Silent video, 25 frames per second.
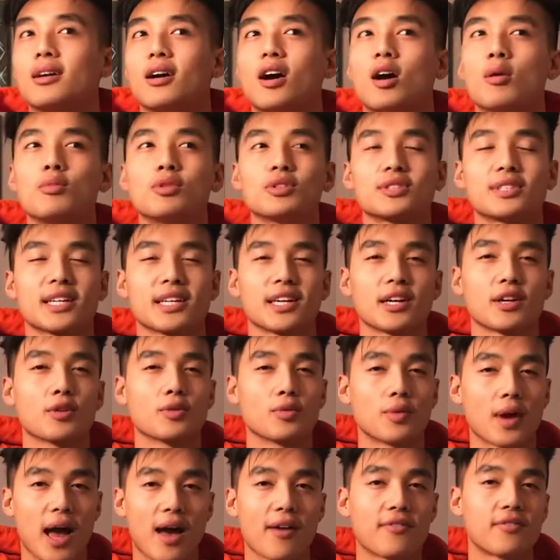almost like a
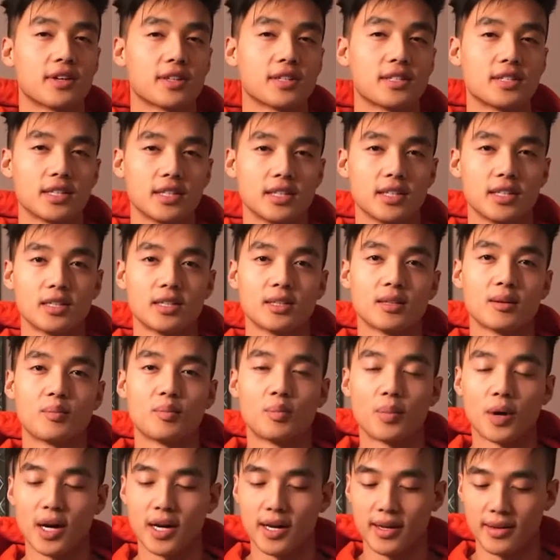graphic tee,
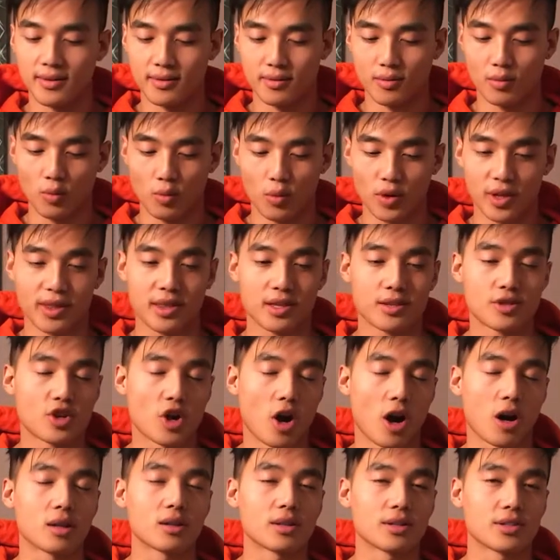but with
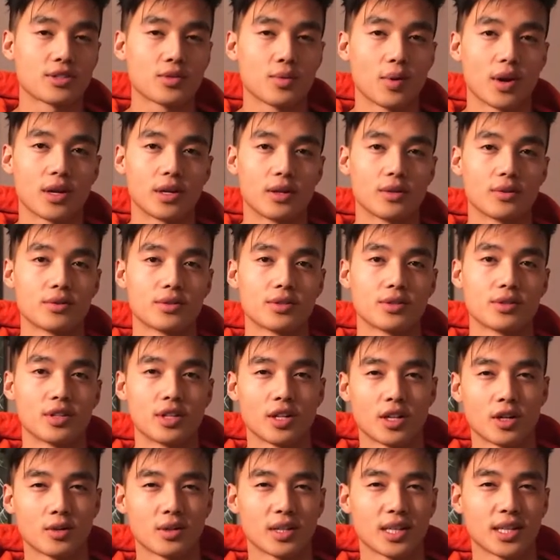chocolate sweaters,
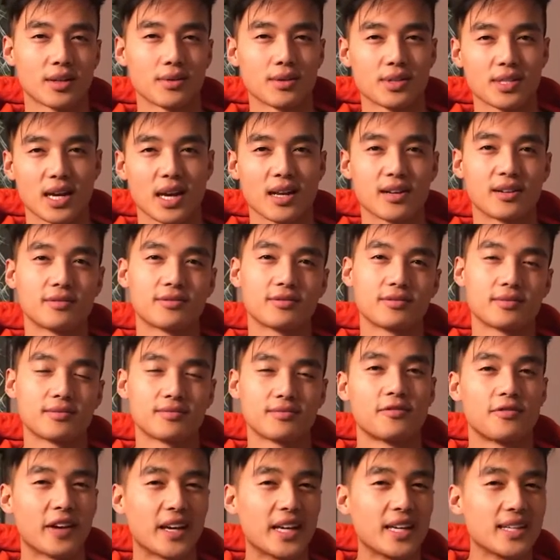you know, like it was kind of
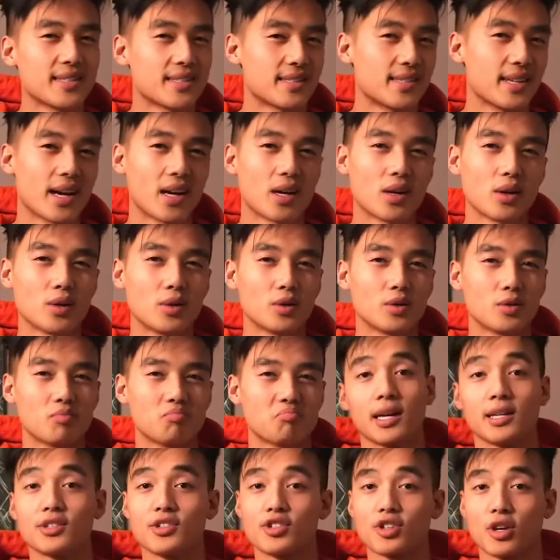phased out.
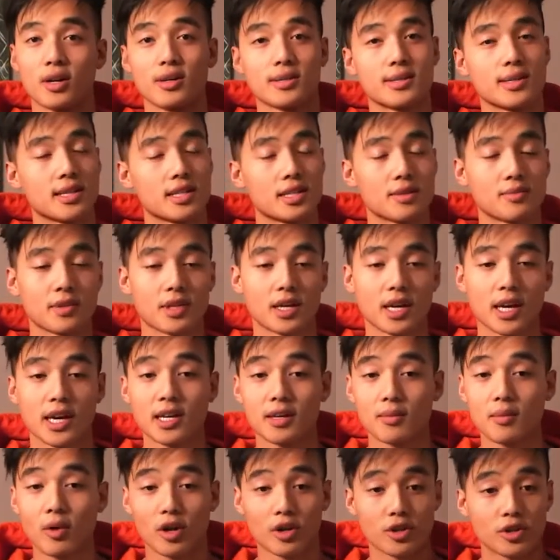And Sean said to me,
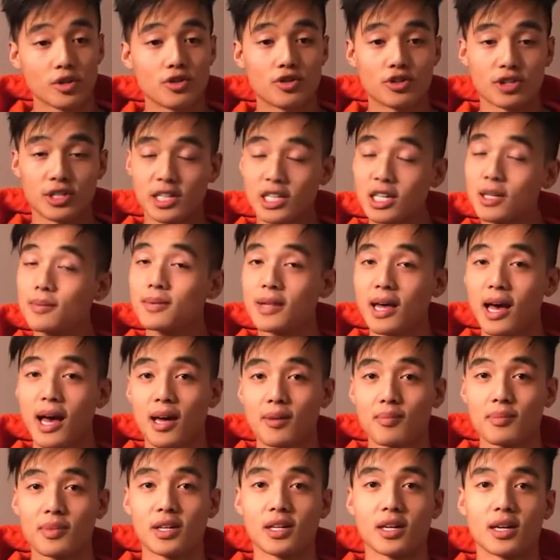hey, Marc, you should keep
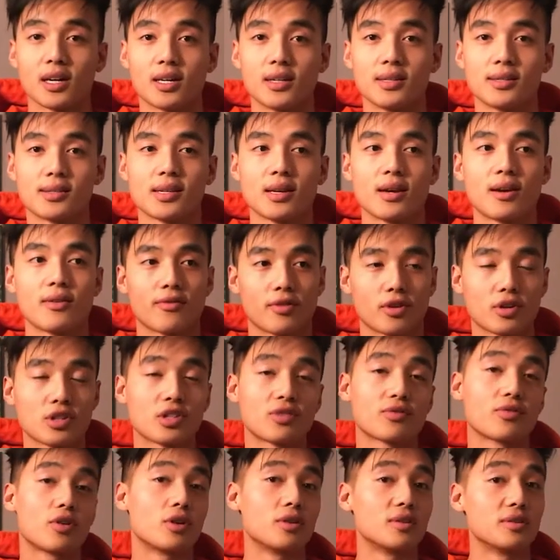that because,
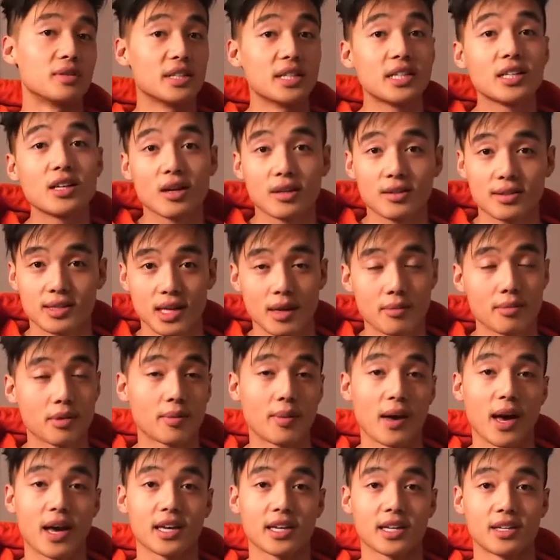first of all, neon's
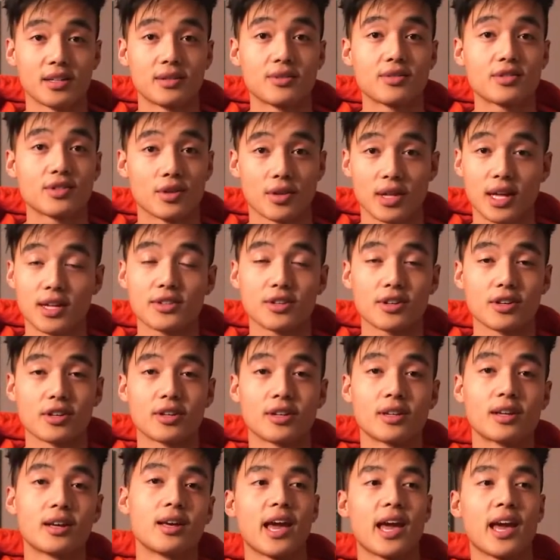coming back in, so that's
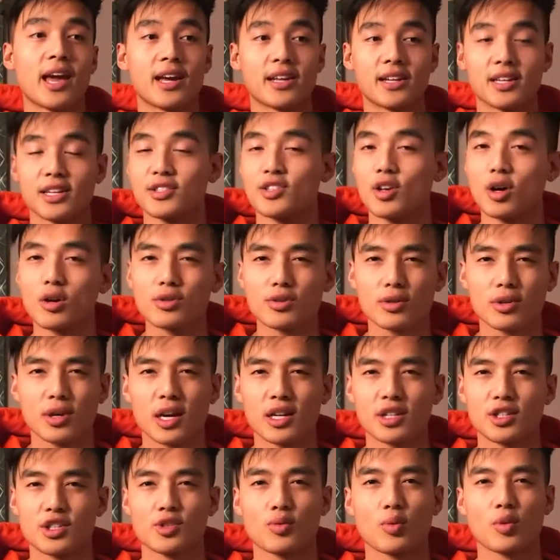good. And it's also
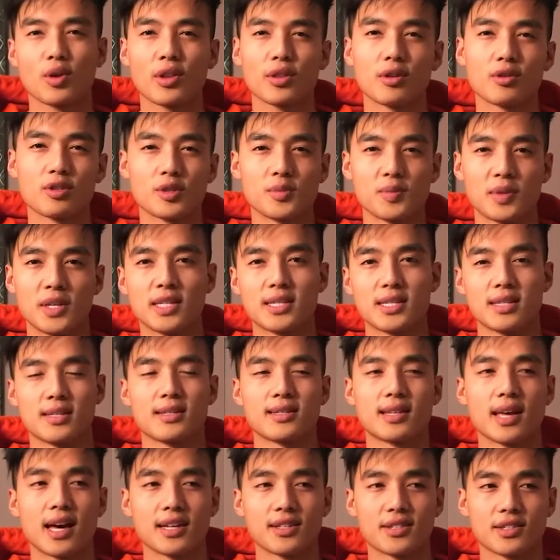kind of just one of those
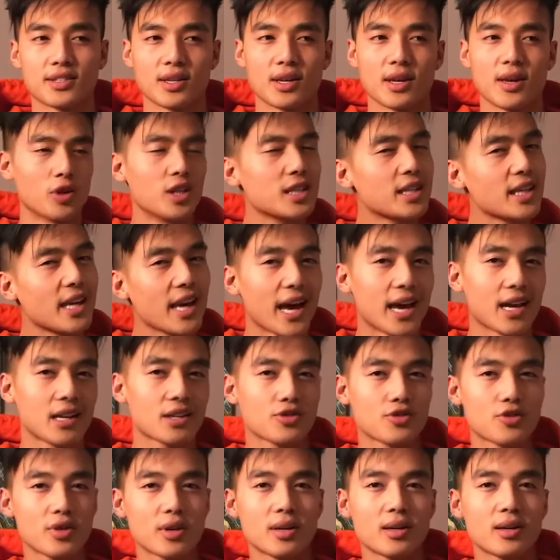pieces that's really
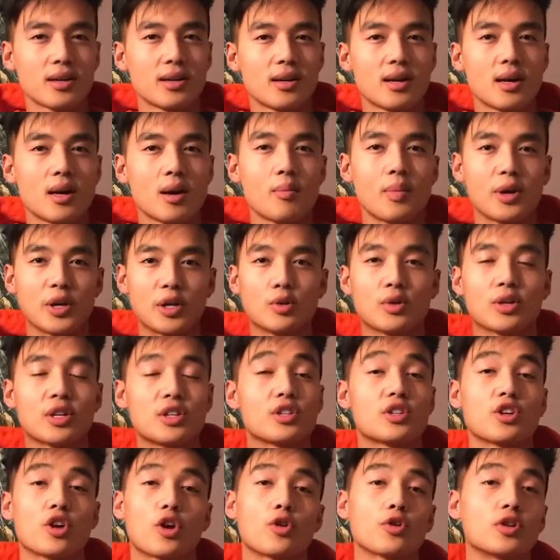extra, but you
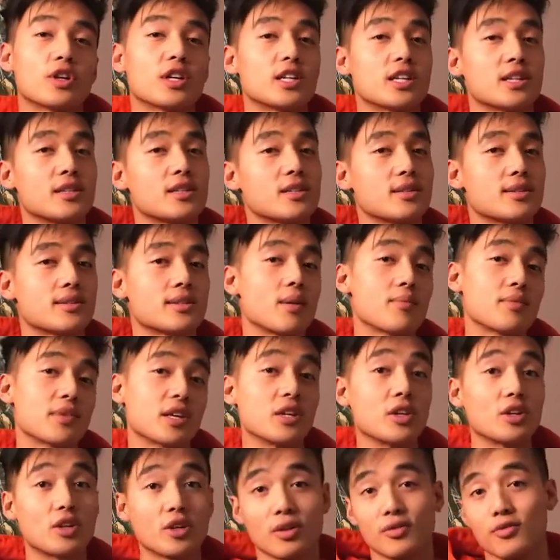can turn it into
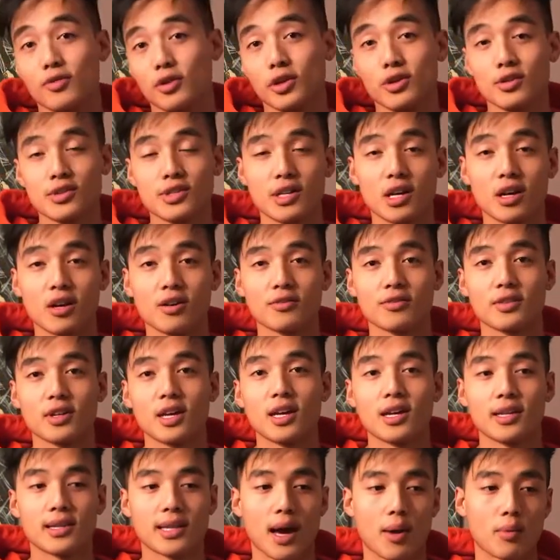something good for yourself
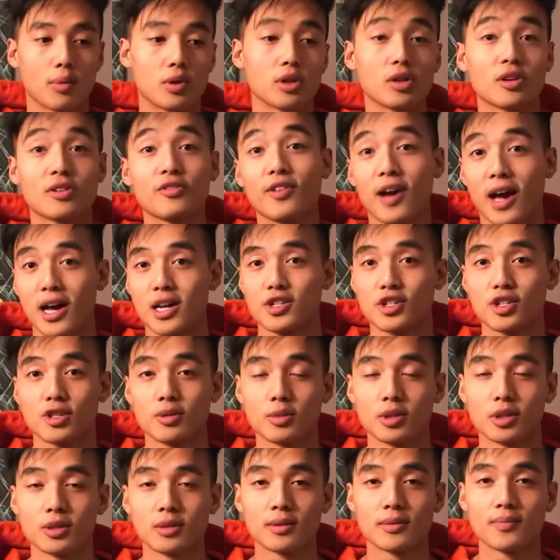that will look
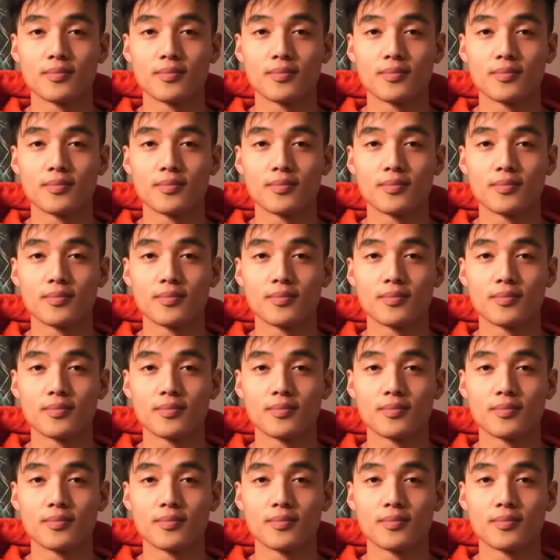fashionable